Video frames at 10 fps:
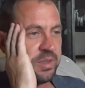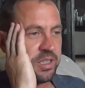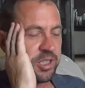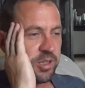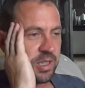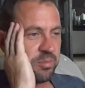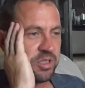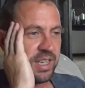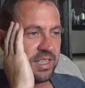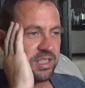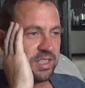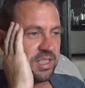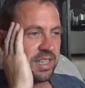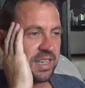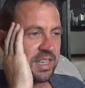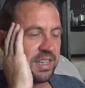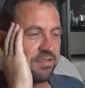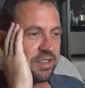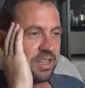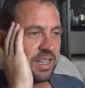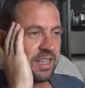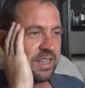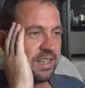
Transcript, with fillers: and the circumstances and that kind of a thing.